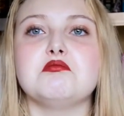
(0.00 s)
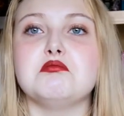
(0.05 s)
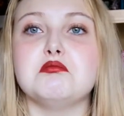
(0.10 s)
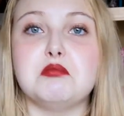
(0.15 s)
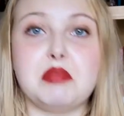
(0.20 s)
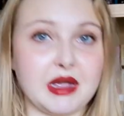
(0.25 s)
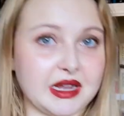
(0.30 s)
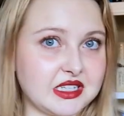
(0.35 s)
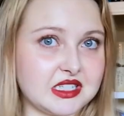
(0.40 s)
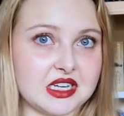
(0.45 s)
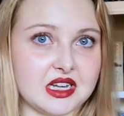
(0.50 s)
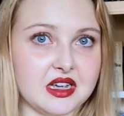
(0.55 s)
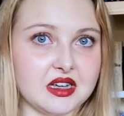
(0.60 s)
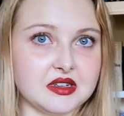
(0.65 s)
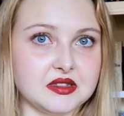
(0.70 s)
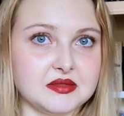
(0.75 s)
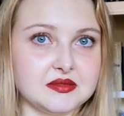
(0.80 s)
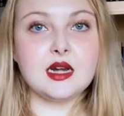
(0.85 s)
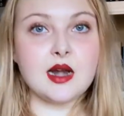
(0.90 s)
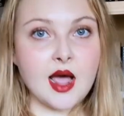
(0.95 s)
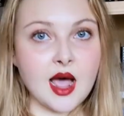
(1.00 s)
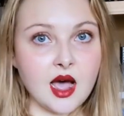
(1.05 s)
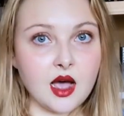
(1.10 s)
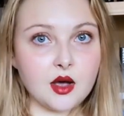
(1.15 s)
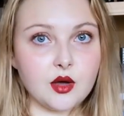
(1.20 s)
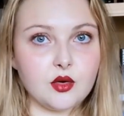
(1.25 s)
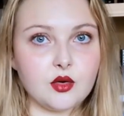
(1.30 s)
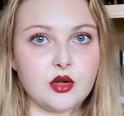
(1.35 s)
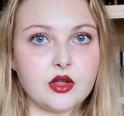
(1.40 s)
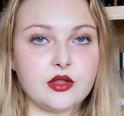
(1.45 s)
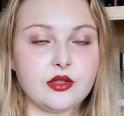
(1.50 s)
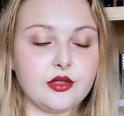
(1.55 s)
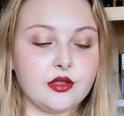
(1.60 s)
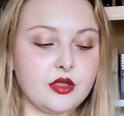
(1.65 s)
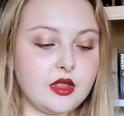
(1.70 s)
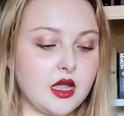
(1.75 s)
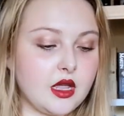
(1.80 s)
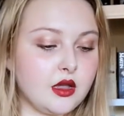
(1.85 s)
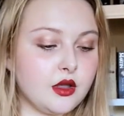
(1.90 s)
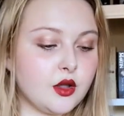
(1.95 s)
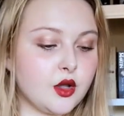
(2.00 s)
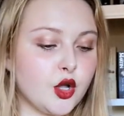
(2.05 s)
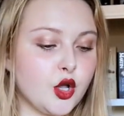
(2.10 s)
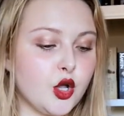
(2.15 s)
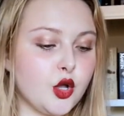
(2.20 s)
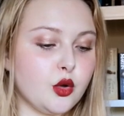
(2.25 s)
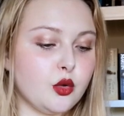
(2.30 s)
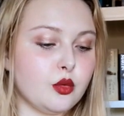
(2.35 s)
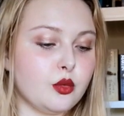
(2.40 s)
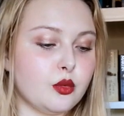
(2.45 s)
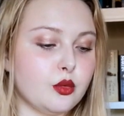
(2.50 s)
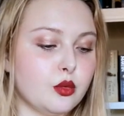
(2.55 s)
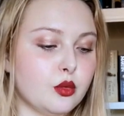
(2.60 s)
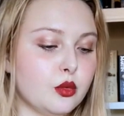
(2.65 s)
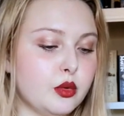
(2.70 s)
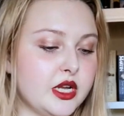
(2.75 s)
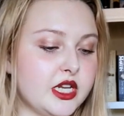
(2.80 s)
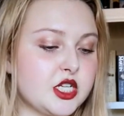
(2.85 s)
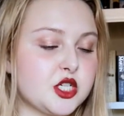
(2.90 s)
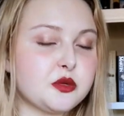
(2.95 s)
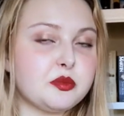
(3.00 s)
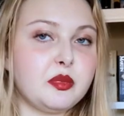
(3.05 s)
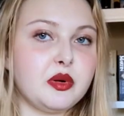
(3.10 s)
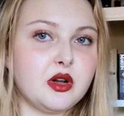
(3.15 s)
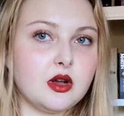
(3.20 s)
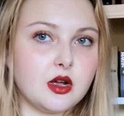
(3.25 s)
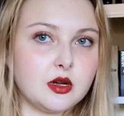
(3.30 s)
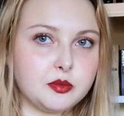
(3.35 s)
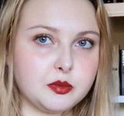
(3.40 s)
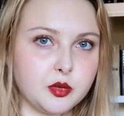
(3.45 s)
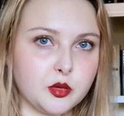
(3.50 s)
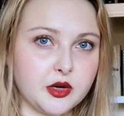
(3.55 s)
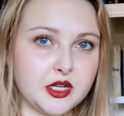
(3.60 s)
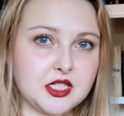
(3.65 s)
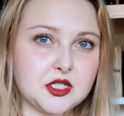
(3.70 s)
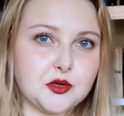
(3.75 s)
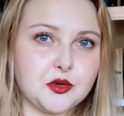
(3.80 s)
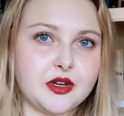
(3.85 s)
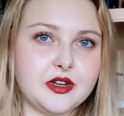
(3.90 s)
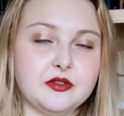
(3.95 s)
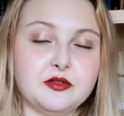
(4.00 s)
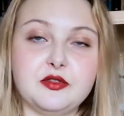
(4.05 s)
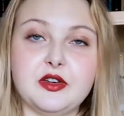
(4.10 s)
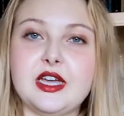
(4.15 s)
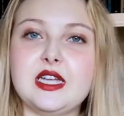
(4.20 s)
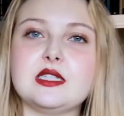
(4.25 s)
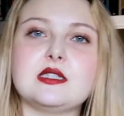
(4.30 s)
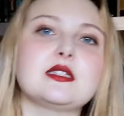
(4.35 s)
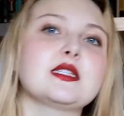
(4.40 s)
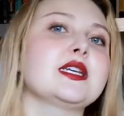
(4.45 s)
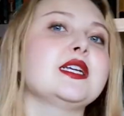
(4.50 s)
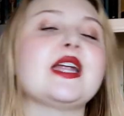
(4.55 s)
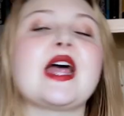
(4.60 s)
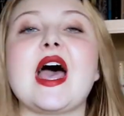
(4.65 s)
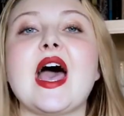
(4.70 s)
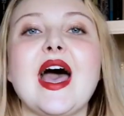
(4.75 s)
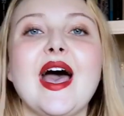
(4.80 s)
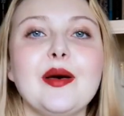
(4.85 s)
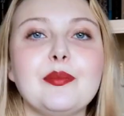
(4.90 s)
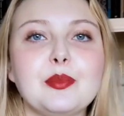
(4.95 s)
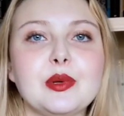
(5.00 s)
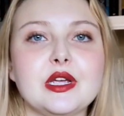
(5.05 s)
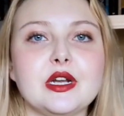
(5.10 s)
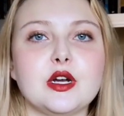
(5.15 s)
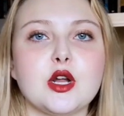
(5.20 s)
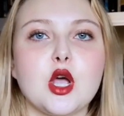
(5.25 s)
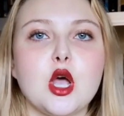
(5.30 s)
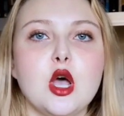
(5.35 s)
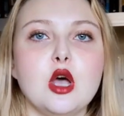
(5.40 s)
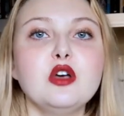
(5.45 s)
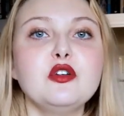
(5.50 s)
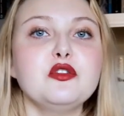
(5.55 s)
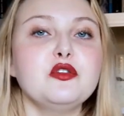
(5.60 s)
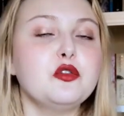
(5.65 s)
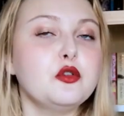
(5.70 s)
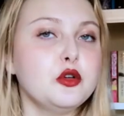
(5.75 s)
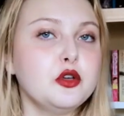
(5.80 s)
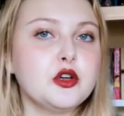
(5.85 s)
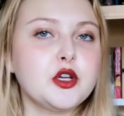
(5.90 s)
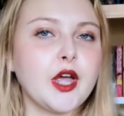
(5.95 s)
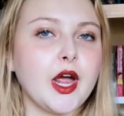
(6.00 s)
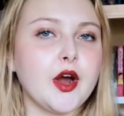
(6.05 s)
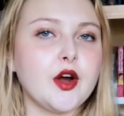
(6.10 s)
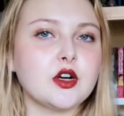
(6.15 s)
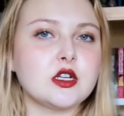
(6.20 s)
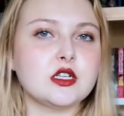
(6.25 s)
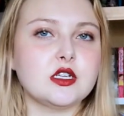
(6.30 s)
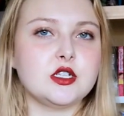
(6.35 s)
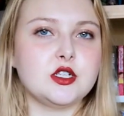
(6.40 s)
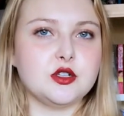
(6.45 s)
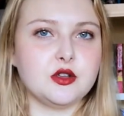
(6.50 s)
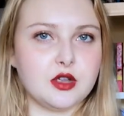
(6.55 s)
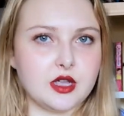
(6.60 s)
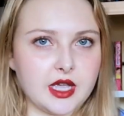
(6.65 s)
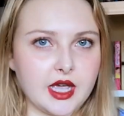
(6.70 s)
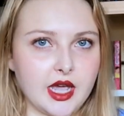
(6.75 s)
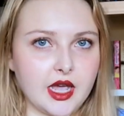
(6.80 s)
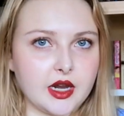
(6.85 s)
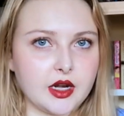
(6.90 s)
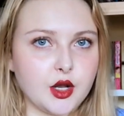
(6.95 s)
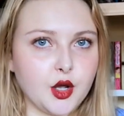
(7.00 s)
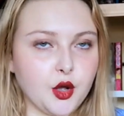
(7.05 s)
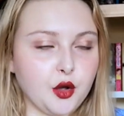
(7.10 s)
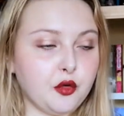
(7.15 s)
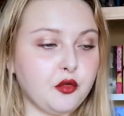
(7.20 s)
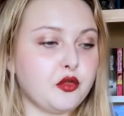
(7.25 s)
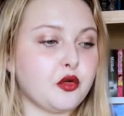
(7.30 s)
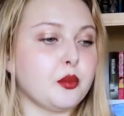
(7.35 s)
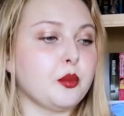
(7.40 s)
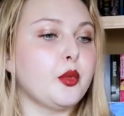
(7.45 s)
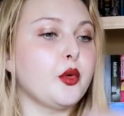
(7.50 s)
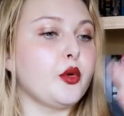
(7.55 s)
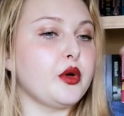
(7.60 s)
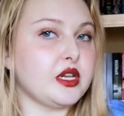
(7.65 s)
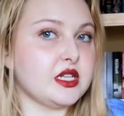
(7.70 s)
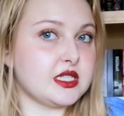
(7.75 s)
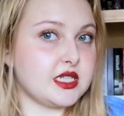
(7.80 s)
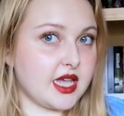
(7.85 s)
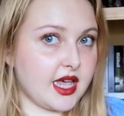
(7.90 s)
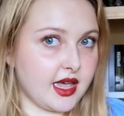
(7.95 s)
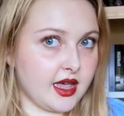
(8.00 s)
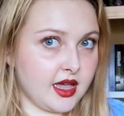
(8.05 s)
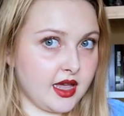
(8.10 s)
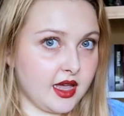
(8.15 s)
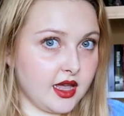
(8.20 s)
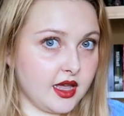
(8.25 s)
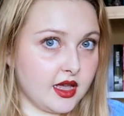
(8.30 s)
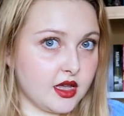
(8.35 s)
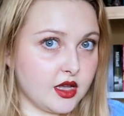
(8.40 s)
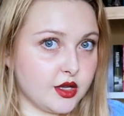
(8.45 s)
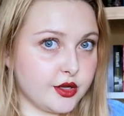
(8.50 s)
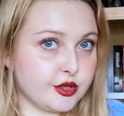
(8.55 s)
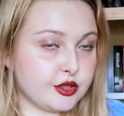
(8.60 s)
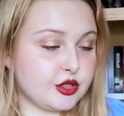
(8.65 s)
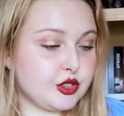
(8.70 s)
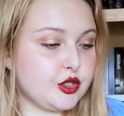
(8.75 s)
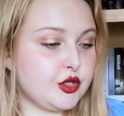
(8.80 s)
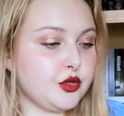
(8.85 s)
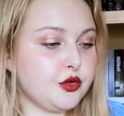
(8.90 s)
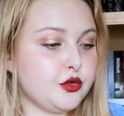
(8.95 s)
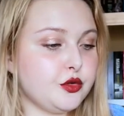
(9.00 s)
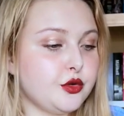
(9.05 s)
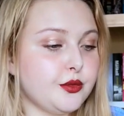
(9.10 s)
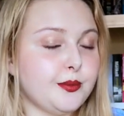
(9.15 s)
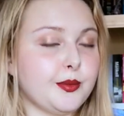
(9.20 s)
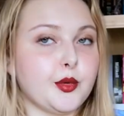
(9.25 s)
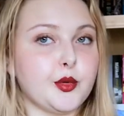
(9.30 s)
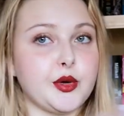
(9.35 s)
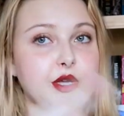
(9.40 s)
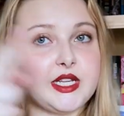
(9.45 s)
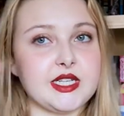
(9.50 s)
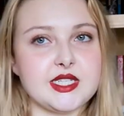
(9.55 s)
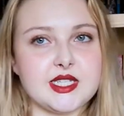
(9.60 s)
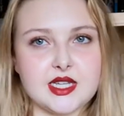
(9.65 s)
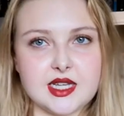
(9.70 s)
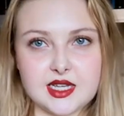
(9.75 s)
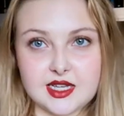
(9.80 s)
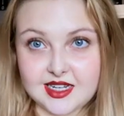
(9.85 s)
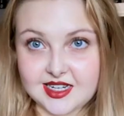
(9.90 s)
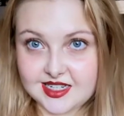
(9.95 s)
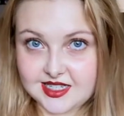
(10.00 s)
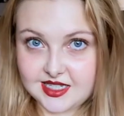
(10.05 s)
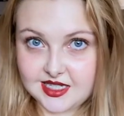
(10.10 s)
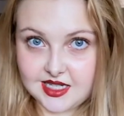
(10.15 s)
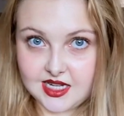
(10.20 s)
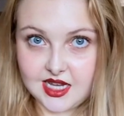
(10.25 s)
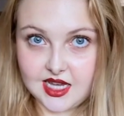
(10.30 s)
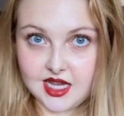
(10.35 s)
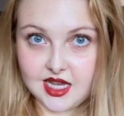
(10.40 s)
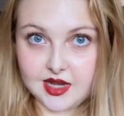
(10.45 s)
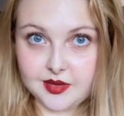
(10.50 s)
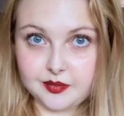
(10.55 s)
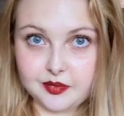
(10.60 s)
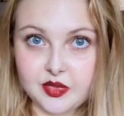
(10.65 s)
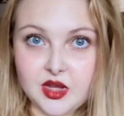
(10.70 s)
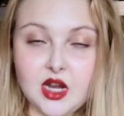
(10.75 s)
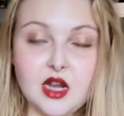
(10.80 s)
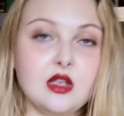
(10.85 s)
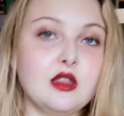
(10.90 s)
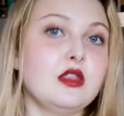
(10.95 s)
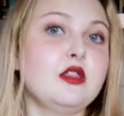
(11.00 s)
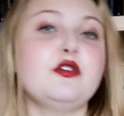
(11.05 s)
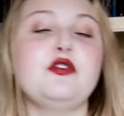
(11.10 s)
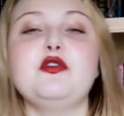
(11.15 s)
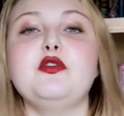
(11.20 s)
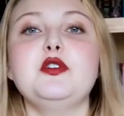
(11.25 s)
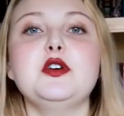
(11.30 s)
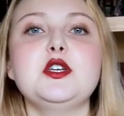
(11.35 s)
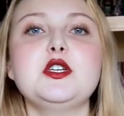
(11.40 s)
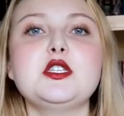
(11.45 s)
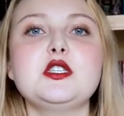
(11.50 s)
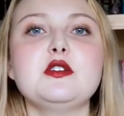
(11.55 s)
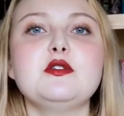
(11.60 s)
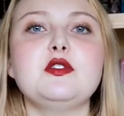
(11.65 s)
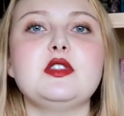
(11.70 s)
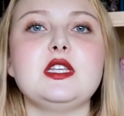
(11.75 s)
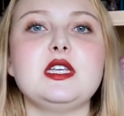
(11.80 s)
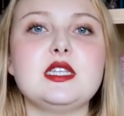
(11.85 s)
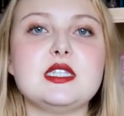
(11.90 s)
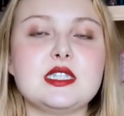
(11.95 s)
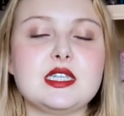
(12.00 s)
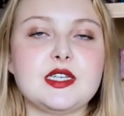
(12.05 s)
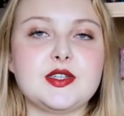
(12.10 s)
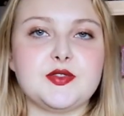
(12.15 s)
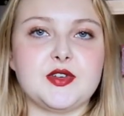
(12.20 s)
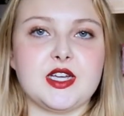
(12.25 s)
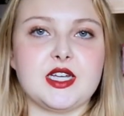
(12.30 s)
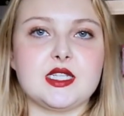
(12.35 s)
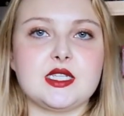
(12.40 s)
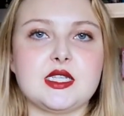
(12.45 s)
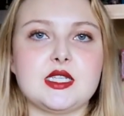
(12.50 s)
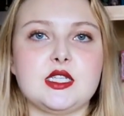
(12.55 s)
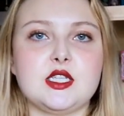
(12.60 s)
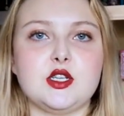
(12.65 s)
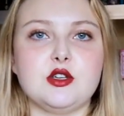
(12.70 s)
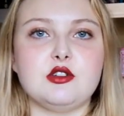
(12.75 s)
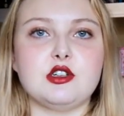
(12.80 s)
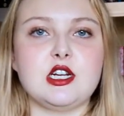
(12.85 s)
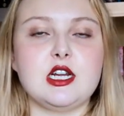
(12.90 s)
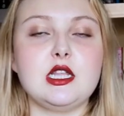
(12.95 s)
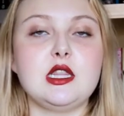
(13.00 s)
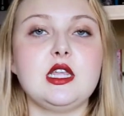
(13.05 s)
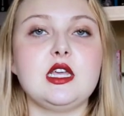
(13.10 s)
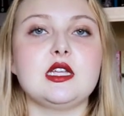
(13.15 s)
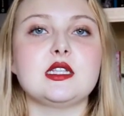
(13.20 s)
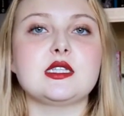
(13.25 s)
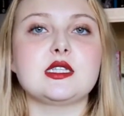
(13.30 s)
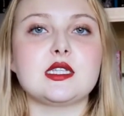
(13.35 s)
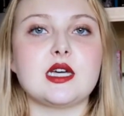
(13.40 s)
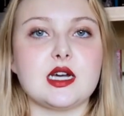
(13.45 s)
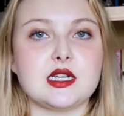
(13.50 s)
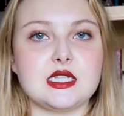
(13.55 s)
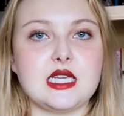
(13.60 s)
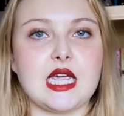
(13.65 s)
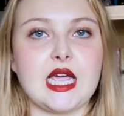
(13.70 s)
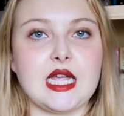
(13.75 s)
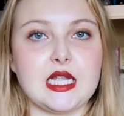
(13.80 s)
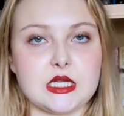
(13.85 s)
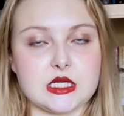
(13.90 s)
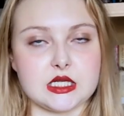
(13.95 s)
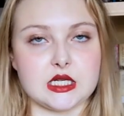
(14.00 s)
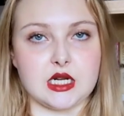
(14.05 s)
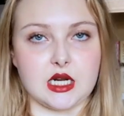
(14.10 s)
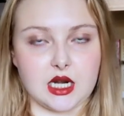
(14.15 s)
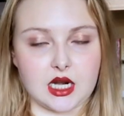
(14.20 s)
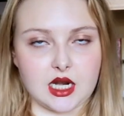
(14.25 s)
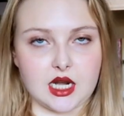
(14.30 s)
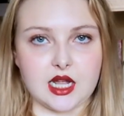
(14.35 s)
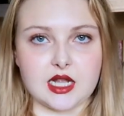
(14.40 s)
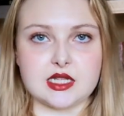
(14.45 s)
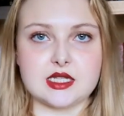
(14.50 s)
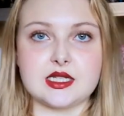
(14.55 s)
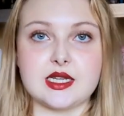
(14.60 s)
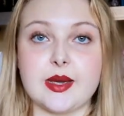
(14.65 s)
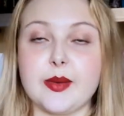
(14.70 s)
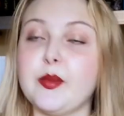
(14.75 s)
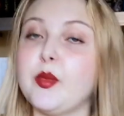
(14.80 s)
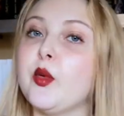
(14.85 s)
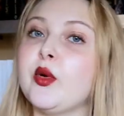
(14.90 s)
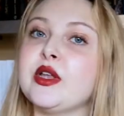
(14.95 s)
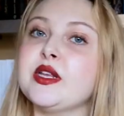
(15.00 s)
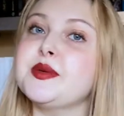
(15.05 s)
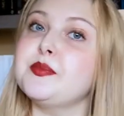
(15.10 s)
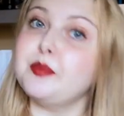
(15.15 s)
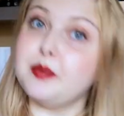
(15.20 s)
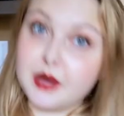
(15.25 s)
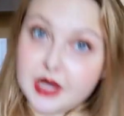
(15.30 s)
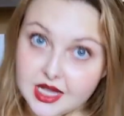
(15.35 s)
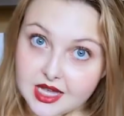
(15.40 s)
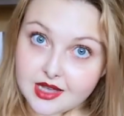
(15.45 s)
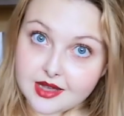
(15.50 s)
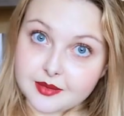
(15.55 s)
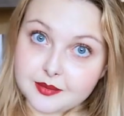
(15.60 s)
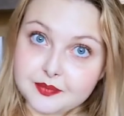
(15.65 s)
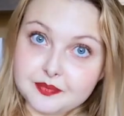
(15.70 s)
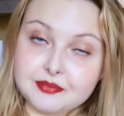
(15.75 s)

better. Now think which plot points or events can happen for your character to get from point A to point Z. The first of these events is usually the inciting incident, let's say point B,